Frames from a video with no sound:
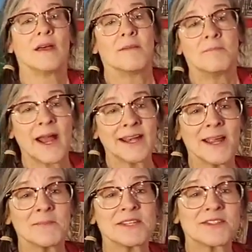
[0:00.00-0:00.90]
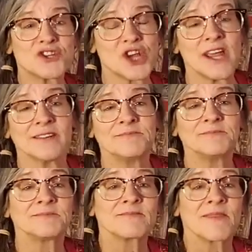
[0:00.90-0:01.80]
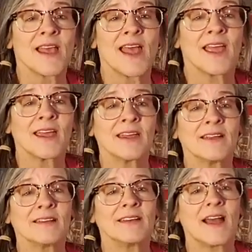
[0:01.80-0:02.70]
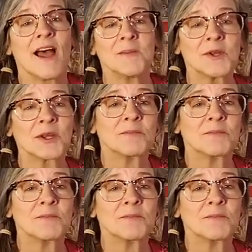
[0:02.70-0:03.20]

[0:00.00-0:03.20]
my name is Jen, and I'm the